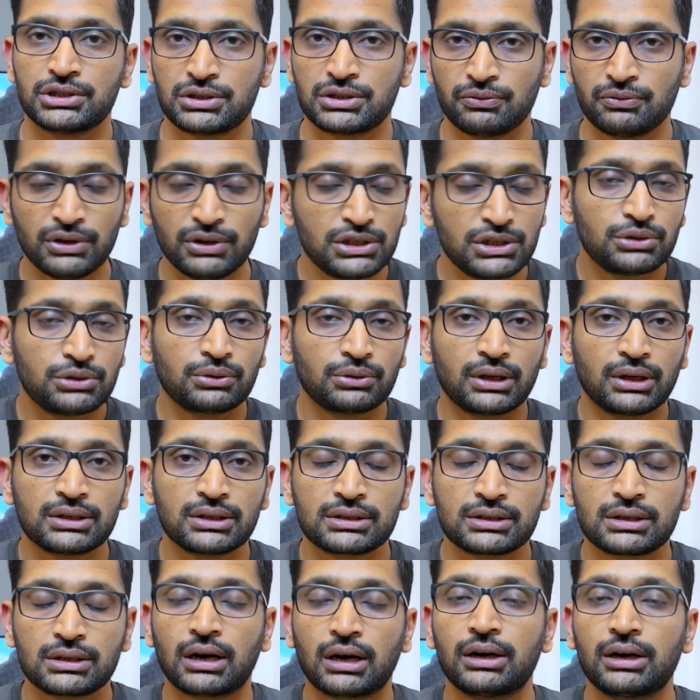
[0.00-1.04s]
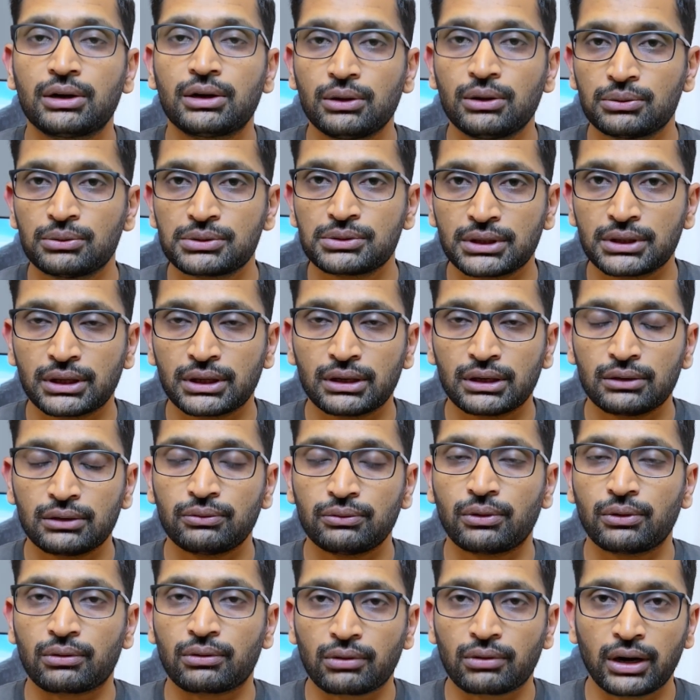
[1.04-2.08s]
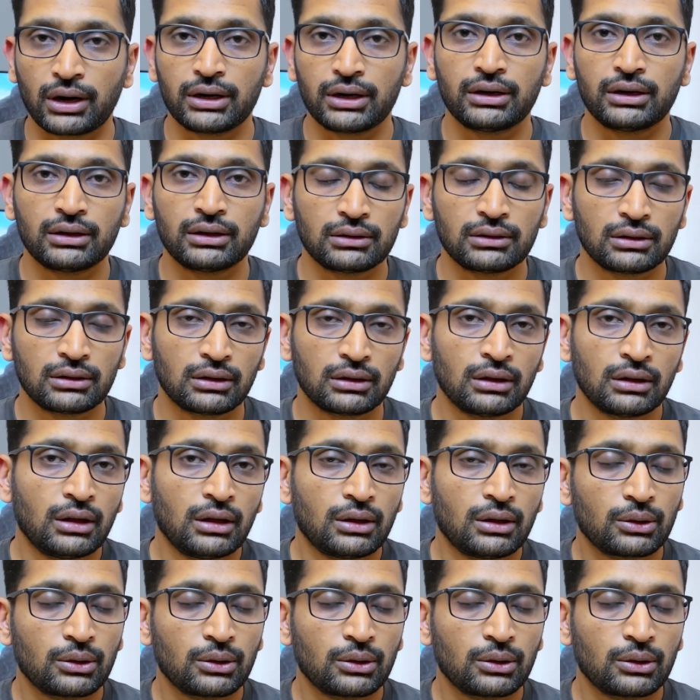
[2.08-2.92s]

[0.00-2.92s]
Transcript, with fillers: which you can start using it for writing the